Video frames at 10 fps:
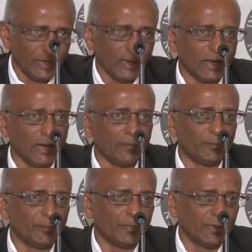There's
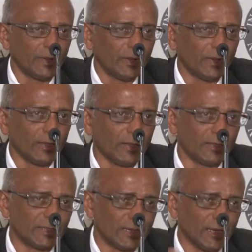
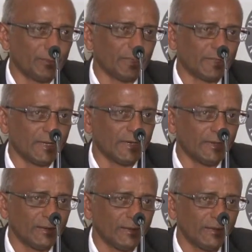a 10%
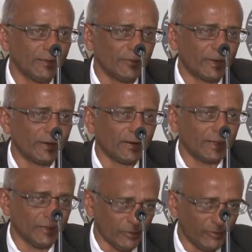federal,
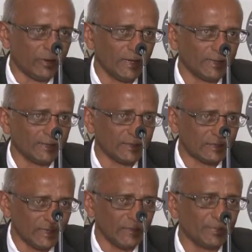in your case,
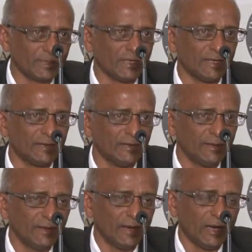there's a 10%
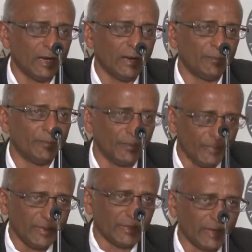
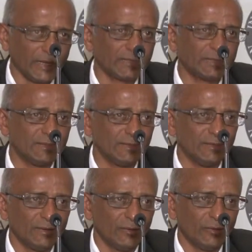tax
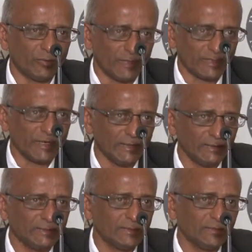on the
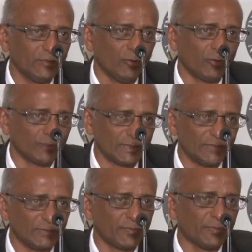sales or
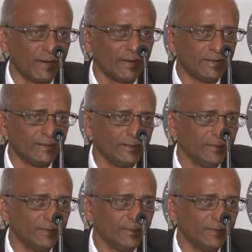service provided,